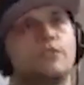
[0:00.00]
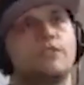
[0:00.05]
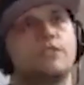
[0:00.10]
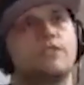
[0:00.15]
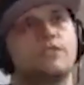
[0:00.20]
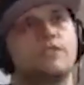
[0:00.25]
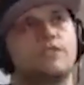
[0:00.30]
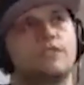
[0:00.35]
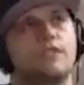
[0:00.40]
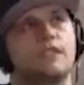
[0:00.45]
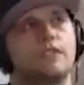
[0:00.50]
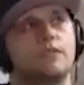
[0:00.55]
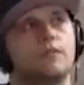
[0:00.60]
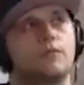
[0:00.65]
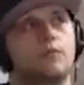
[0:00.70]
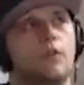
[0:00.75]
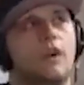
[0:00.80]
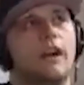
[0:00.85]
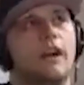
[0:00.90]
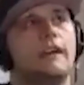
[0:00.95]
was
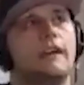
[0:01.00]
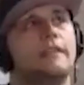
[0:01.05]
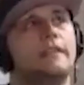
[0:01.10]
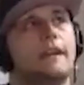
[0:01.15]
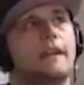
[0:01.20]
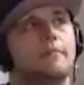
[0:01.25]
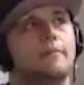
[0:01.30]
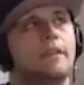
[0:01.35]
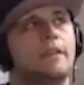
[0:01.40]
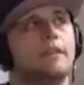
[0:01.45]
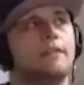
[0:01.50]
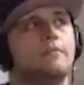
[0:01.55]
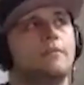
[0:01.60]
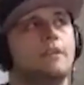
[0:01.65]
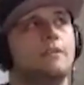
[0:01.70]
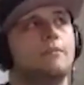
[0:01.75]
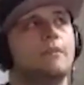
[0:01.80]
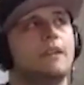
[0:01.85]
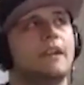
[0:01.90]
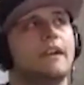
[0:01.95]
why that made
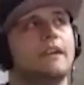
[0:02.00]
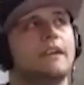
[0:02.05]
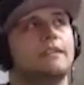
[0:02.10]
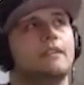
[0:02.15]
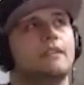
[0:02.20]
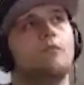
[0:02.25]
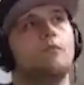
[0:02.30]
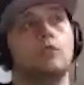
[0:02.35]
me mad.